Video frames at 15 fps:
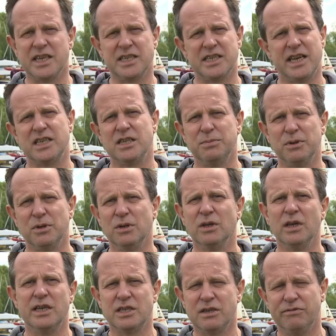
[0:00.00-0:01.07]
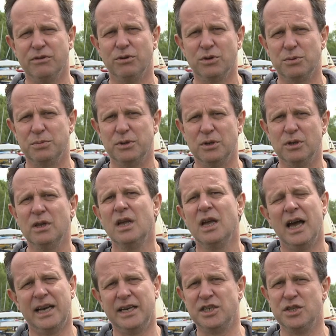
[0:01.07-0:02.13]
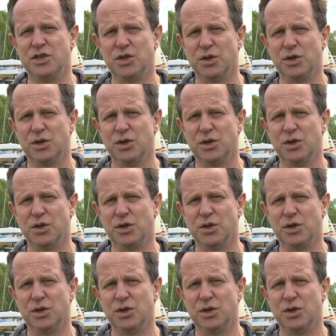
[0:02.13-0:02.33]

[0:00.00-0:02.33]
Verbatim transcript: is accessible, it's affordable and it's